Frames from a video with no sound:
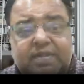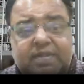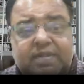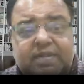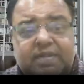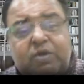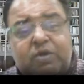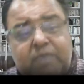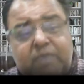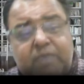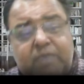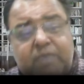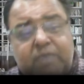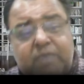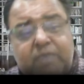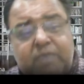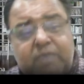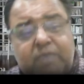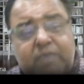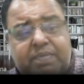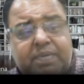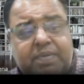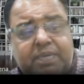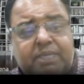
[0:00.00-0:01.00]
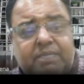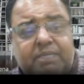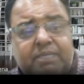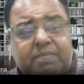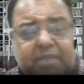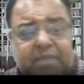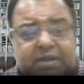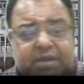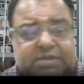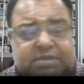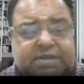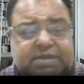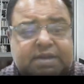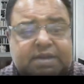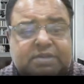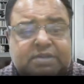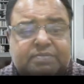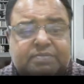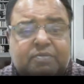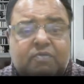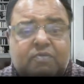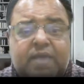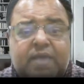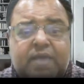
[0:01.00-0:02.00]
To help merchants
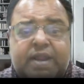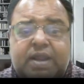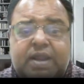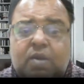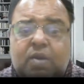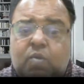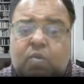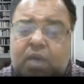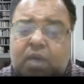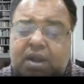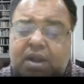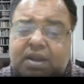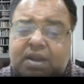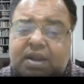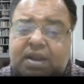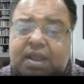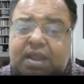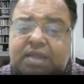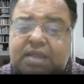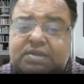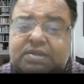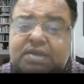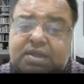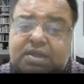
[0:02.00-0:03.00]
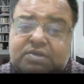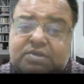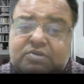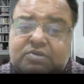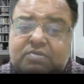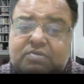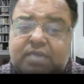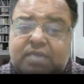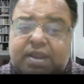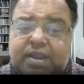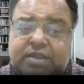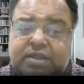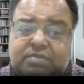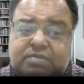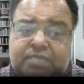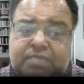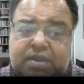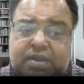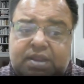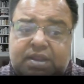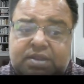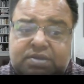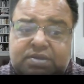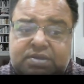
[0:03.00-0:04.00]
provide a world class customer
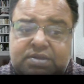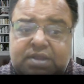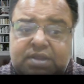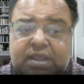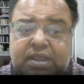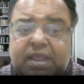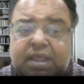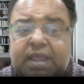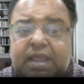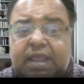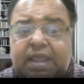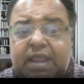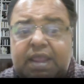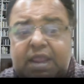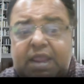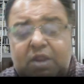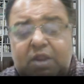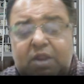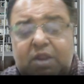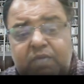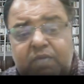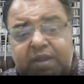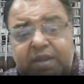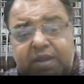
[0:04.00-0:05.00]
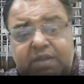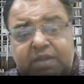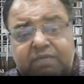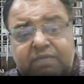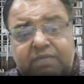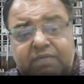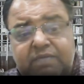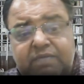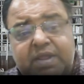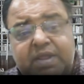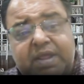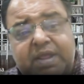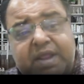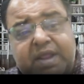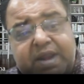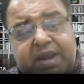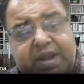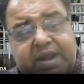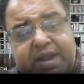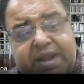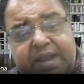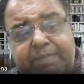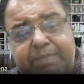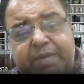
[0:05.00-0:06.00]
experience, innovative,
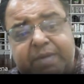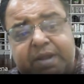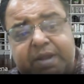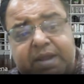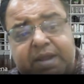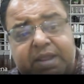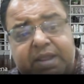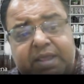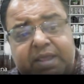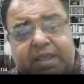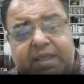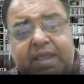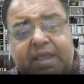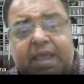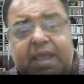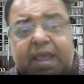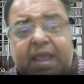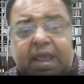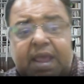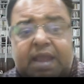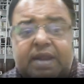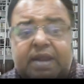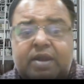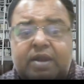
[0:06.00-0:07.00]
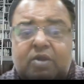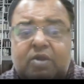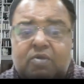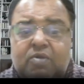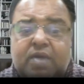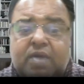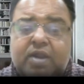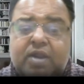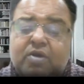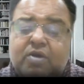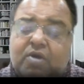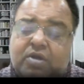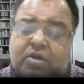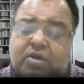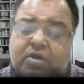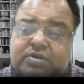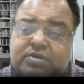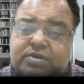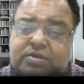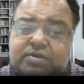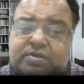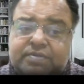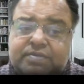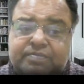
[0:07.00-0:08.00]
rapidly, and lower
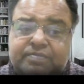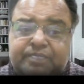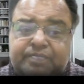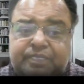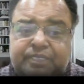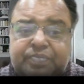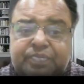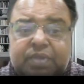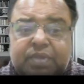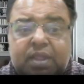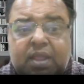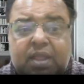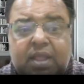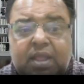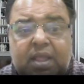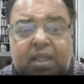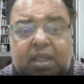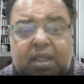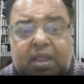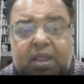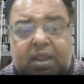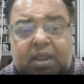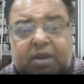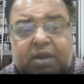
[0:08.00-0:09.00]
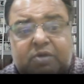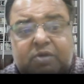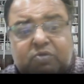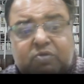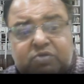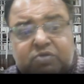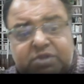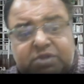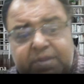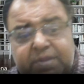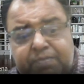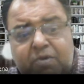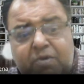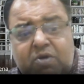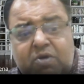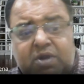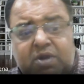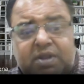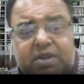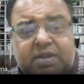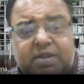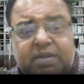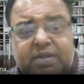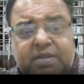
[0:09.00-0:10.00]
cost. To
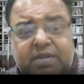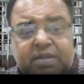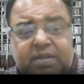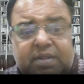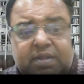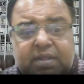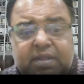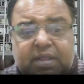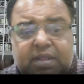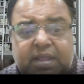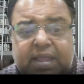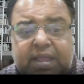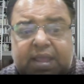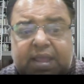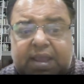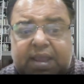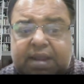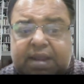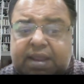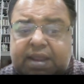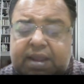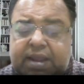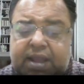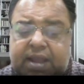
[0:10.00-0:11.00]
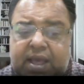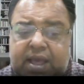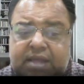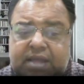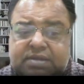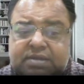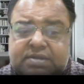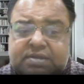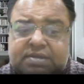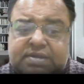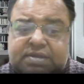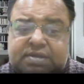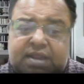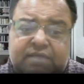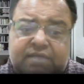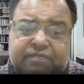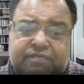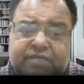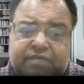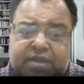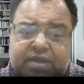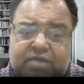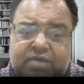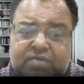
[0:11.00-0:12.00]
support and enhance
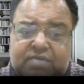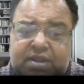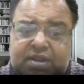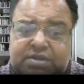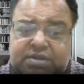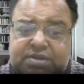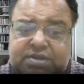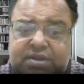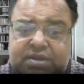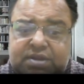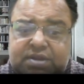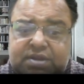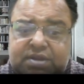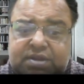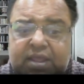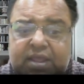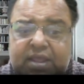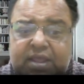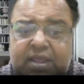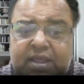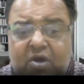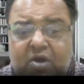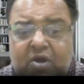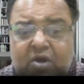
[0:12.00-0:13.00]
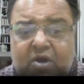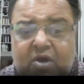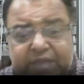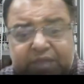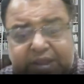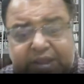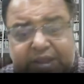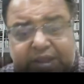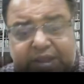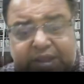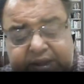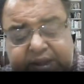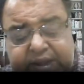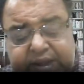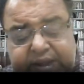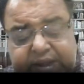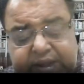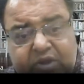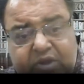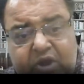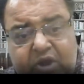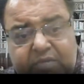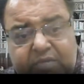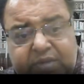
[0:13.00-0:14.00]
self regulation of internet
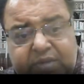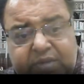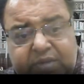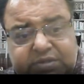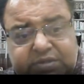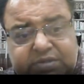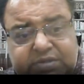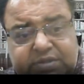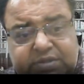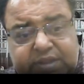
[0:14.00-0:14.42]
commerce,